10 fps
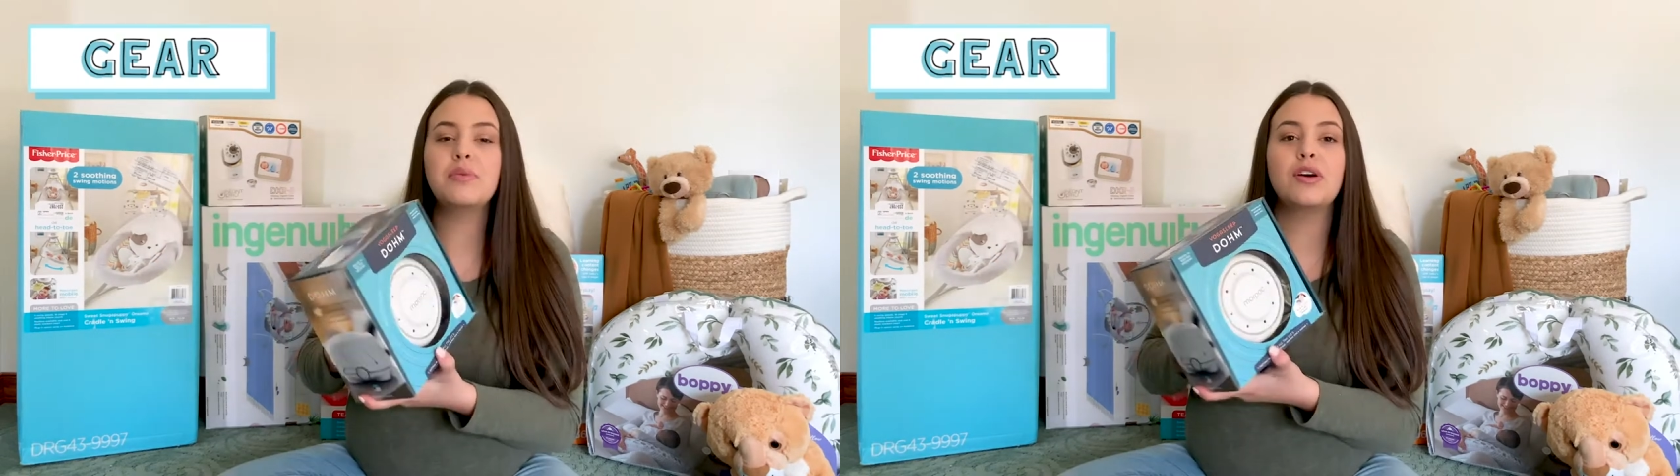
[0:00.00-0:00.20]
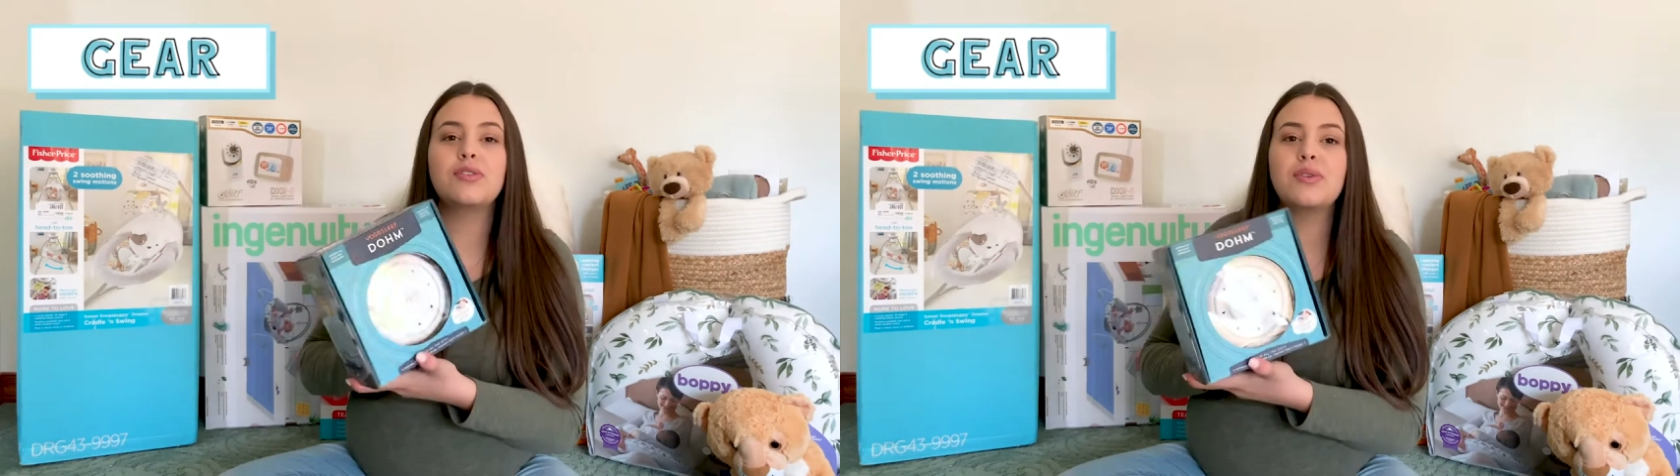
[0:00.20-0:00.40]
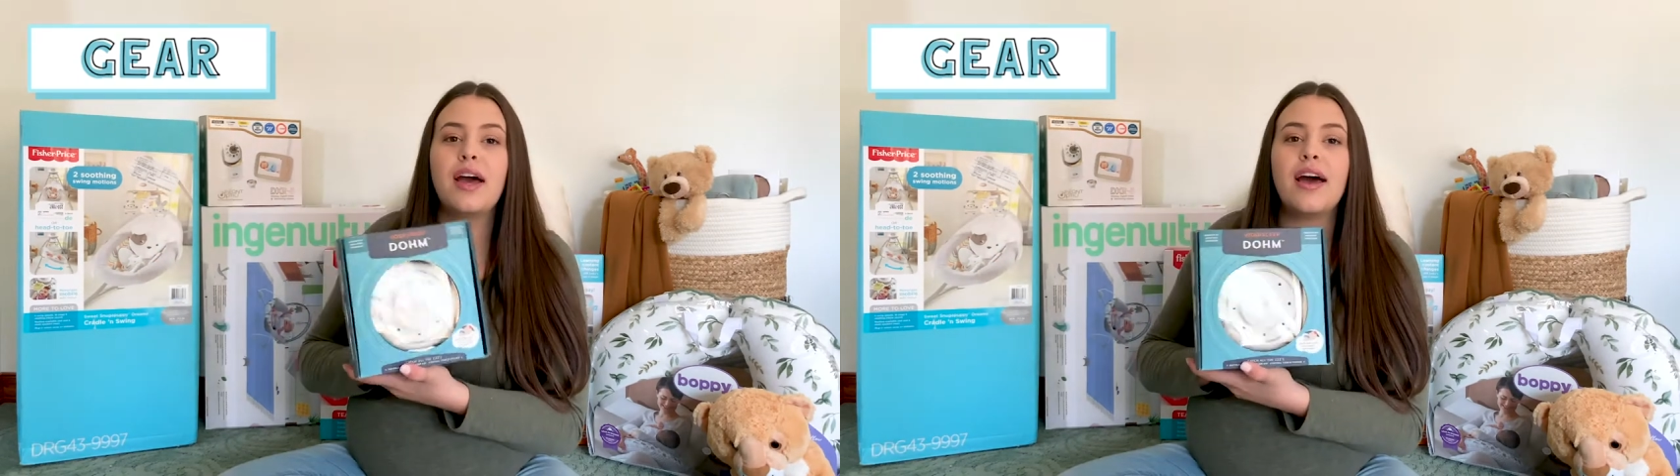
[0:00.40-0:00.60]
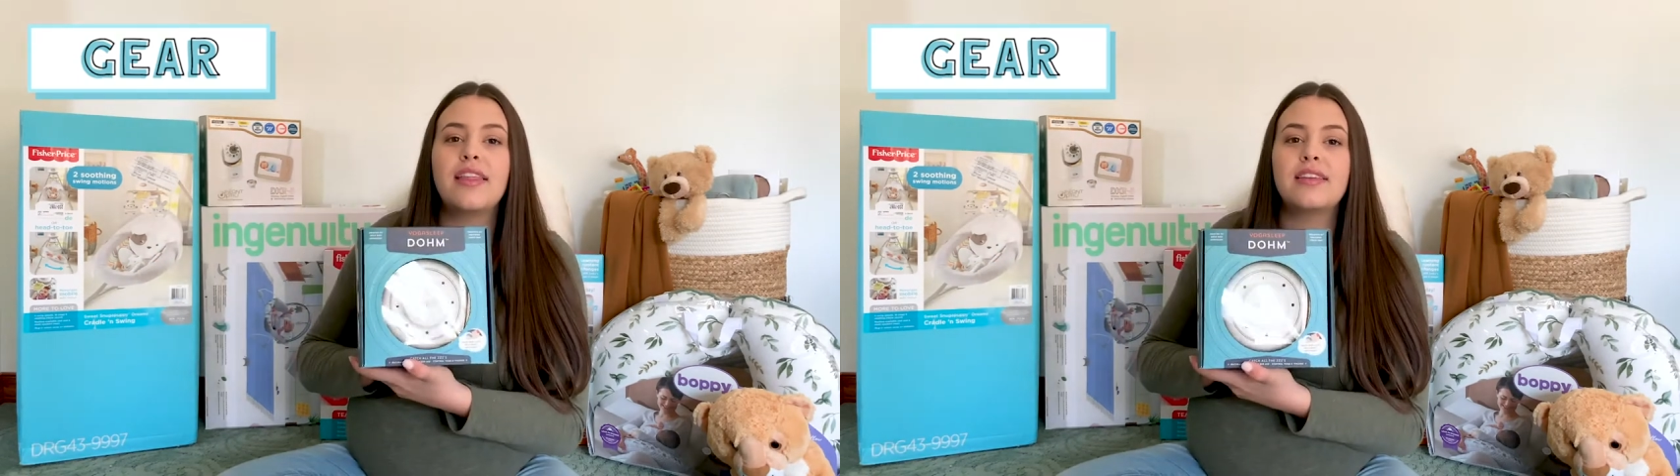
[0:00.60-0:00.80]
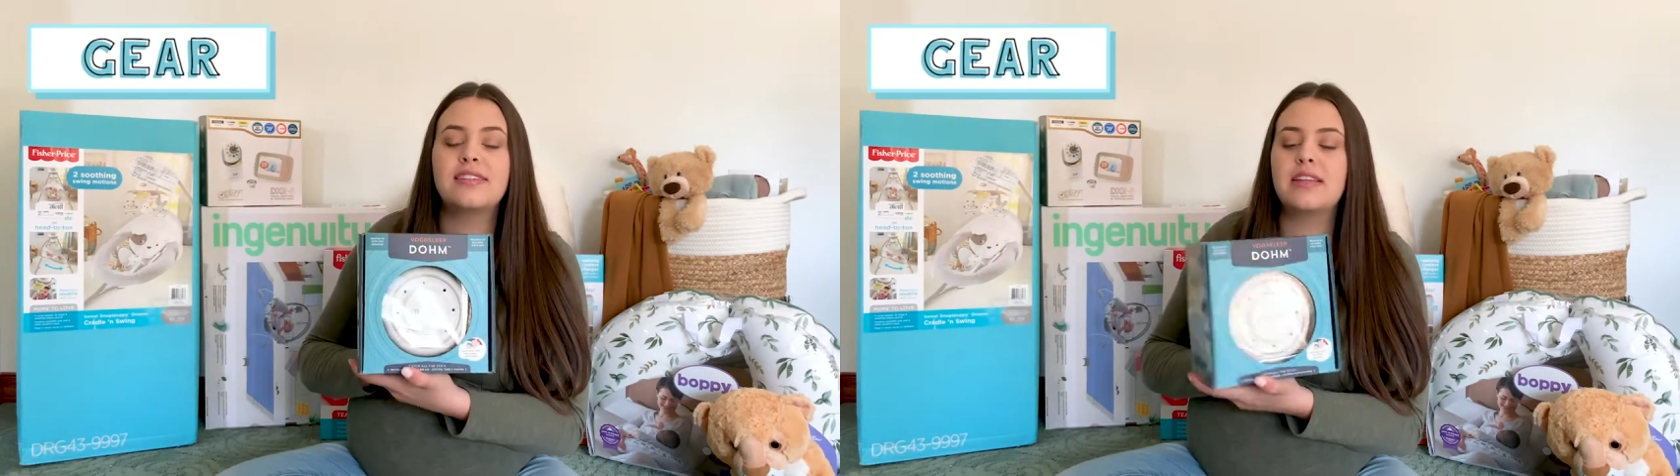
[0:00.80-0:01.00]
then we also
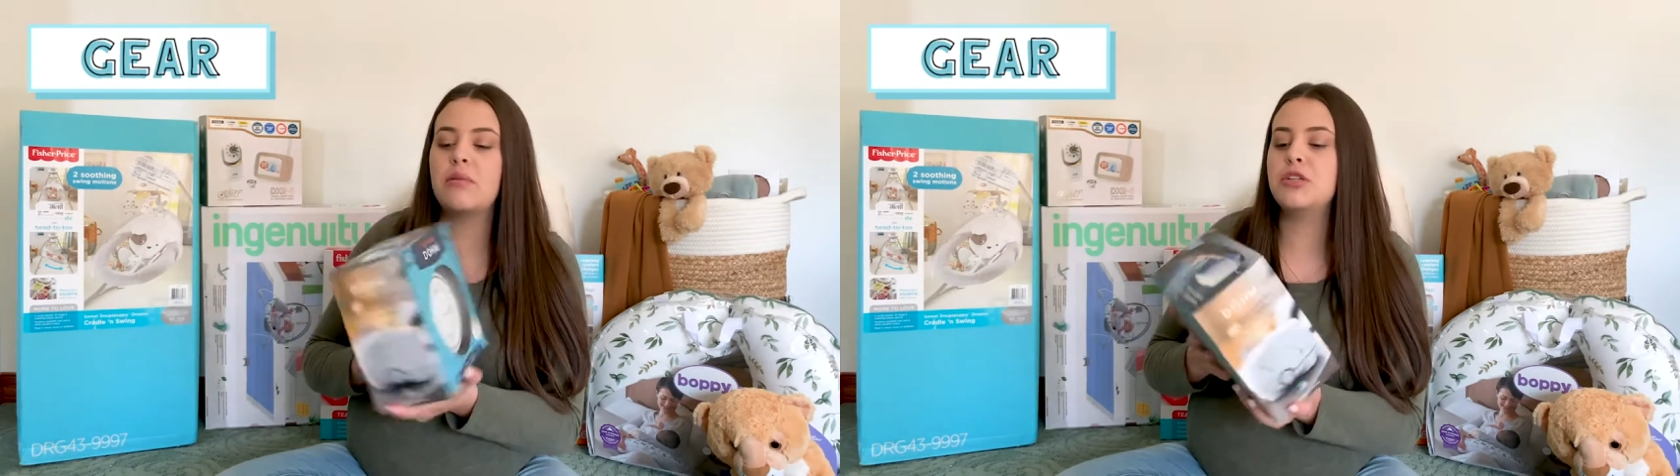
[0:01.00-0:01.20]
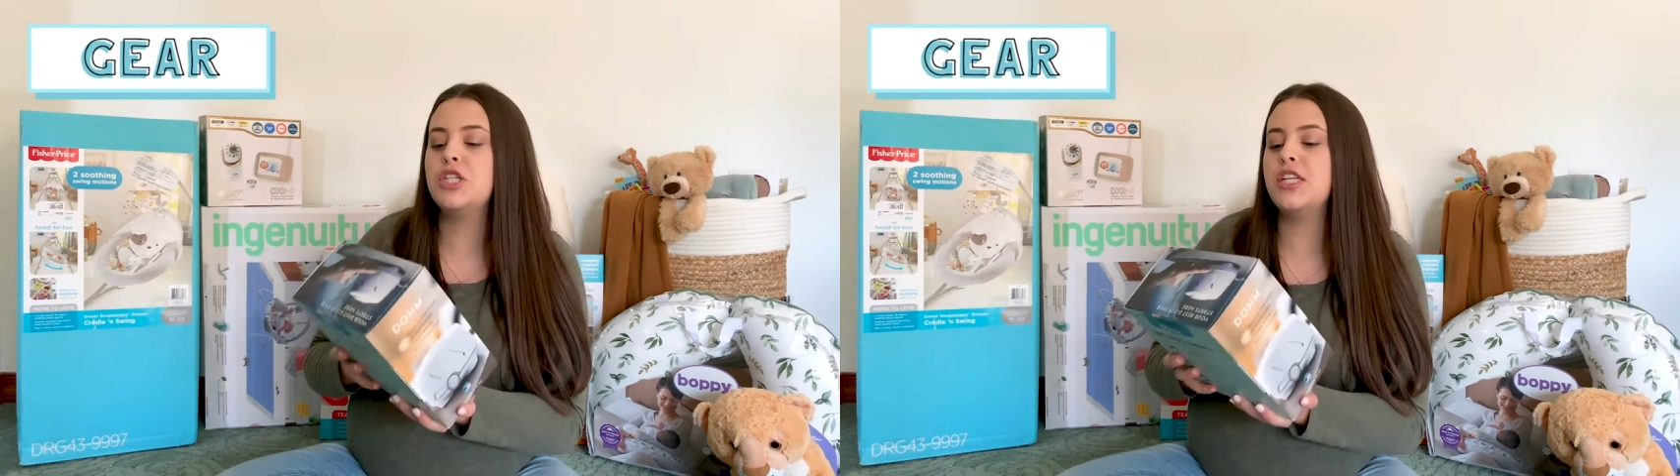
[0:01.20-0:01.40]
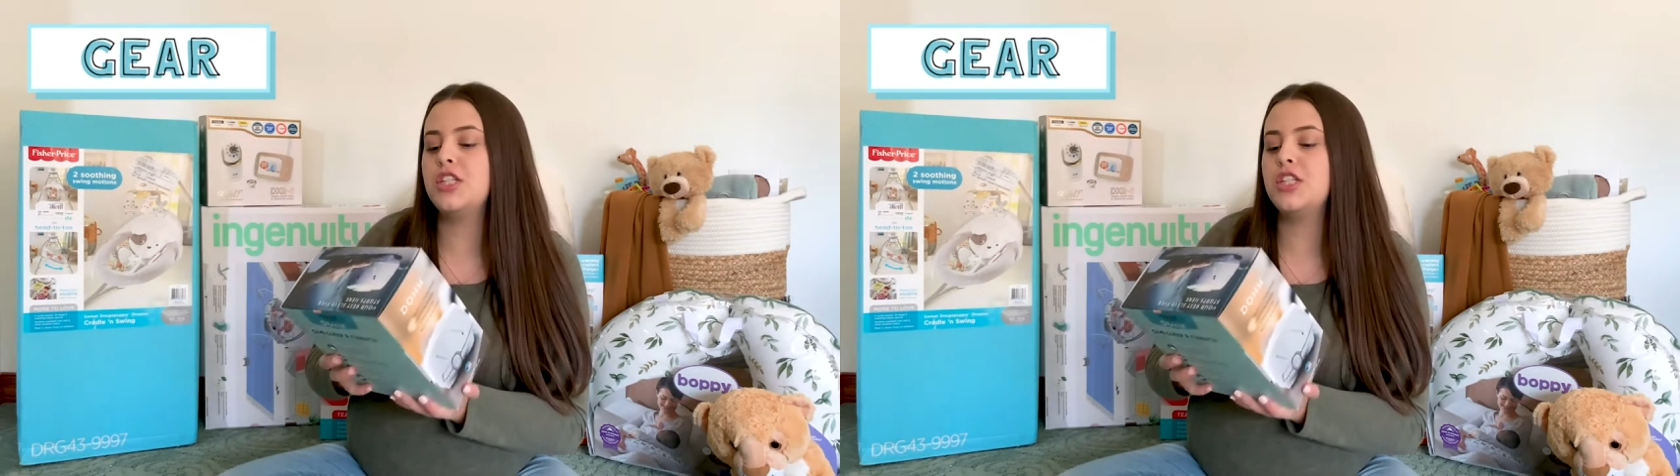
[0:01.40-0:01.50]
got this sound machine,